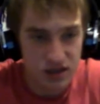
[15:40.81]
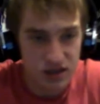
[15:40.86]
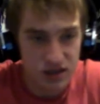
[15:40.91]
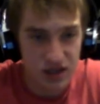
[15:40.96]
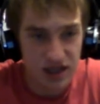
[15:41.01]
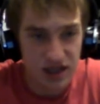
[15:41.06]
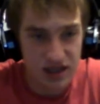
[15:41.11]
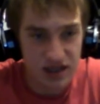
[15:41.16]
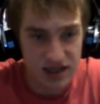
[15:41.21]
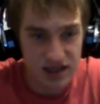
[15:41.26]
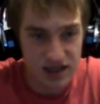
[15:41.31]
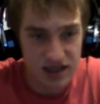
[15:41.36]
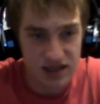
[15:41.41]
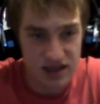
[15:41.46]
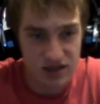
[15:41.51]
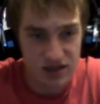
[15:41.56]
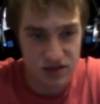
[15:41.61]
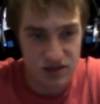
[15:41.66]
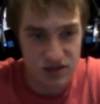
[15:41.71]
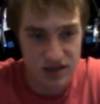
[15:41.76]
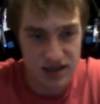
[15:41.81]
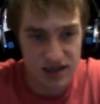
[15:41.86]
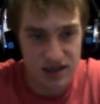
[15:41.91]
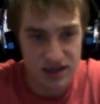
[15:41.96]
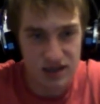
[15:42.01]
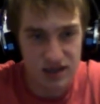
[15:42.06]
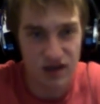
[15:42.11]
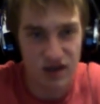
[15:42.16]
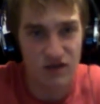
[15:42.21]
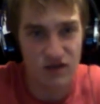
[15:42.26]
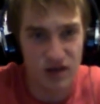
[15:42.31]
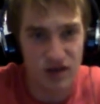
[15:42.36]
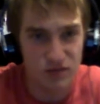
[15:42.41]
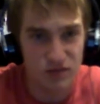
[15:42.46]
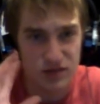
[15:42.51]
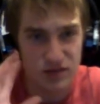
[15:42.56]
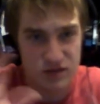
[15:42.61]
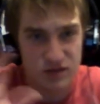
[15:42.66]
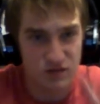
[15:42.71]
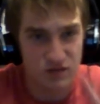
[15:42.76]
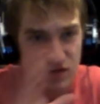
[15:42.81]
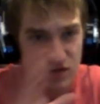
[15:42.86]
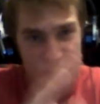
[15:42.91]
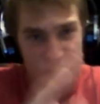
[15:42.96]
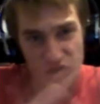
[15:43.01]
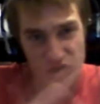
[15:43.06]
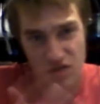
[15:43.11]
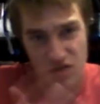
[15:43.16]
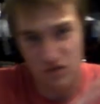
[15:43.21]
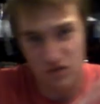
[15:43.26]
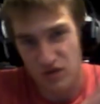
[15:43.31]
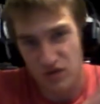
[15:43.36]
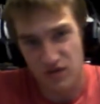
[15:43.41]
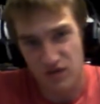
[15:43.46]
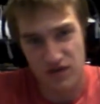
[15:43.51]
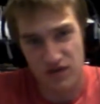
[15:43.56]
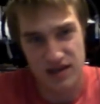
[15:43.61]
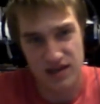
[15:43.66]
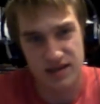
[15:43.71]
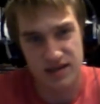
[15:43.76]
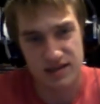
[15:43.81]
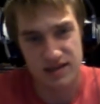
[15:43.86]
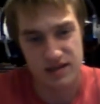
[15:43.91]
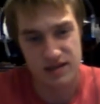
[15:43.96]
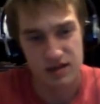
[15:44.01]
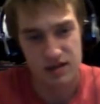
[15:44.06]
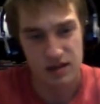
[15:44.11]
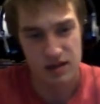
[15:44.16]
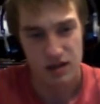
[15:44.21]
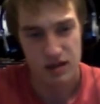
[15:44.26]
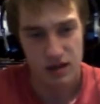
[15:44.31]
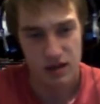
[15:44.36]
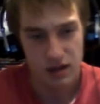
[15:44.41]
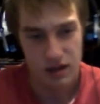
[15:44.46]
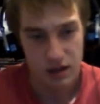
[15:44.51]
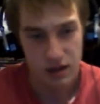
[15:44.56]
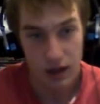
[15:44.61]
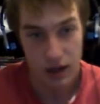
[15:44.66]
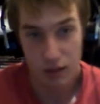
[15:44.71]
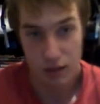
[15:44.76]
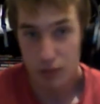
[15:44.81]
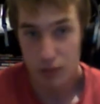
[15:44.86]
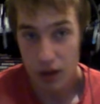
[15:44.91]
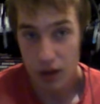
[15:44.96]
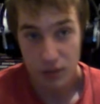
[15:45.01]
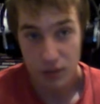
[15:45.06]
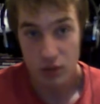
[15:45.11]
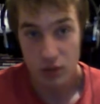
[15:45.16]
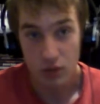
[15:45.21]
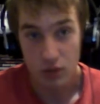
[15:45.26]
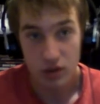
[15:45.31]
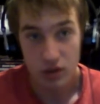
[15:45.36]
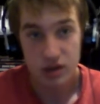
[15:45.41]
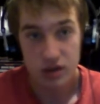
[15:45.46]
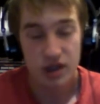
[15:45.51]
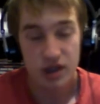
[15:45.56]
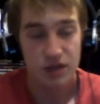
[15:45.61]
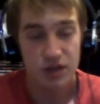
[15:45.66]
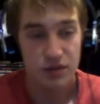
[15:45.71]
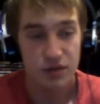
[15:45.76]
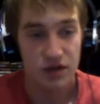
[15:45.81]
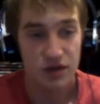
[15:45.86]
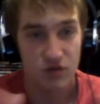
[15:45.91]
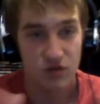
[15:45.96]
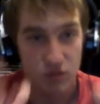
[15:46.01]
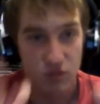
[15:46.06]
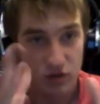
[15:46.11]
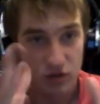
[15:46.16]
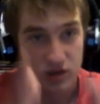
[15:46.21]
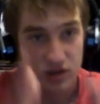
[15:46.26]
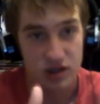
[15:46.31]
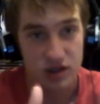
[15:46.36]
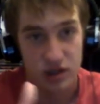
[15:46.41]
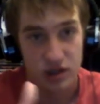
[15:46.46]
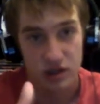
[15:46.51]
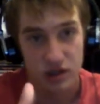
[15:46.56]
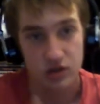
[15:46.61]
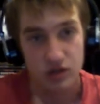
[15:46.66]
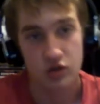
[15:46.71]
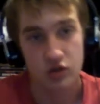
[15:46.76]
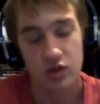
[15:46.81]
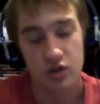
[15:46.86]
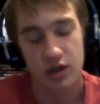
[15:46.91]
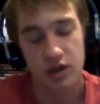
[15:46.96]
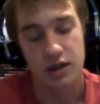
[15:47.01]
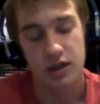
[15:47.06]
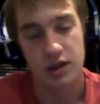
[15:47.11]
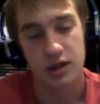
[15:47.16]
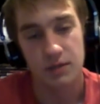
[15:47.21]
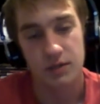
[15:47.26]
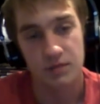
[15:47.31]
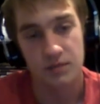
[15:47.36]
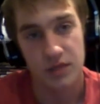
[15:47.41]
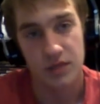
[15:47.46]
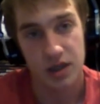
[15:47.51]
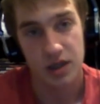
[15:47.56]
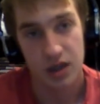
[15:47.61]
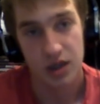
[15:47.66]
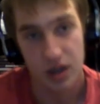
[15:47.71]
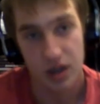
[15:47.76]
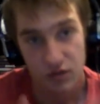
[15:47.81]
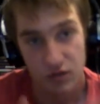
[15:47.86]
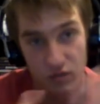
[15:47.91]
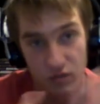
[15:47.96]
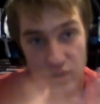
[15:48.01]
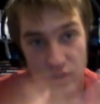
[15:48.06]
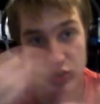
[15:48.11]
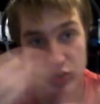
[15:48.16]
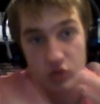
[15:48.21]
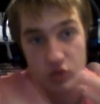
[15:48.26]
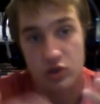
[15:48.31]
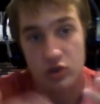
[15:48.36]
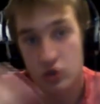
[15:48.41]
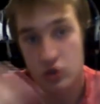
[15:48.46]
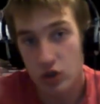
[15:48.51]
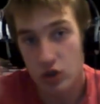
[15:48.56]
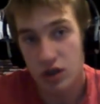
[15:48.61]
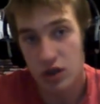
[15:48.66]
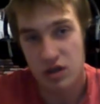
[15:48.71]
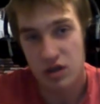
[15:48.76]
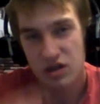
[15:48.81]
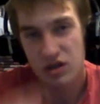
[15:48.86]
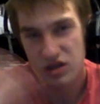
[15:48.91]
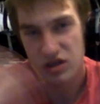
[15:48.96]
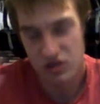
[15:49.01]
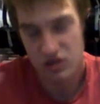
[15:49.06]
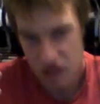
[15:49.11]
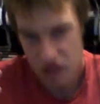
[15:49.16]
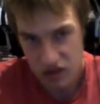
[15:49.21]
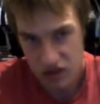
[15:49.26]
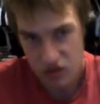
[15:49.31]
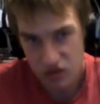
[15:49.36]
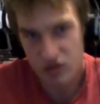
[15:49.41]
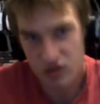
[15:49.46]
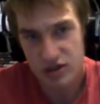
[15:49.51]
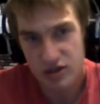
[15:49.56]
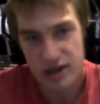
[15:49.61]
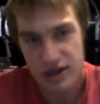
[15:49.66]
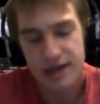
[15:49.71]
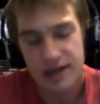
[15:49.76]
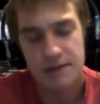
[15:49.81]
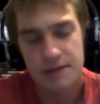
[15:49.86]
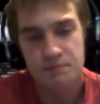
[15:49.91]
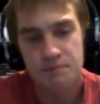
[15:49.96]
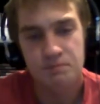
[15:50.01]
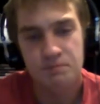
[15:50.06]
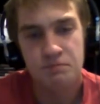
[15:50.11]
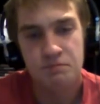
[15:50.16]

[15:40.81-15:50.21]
So like it looks like it's kind of like a mix of those kind of three things. I might be wrong there, but from what the trailer, uh, from what I saw in the trailer, it, it looks like.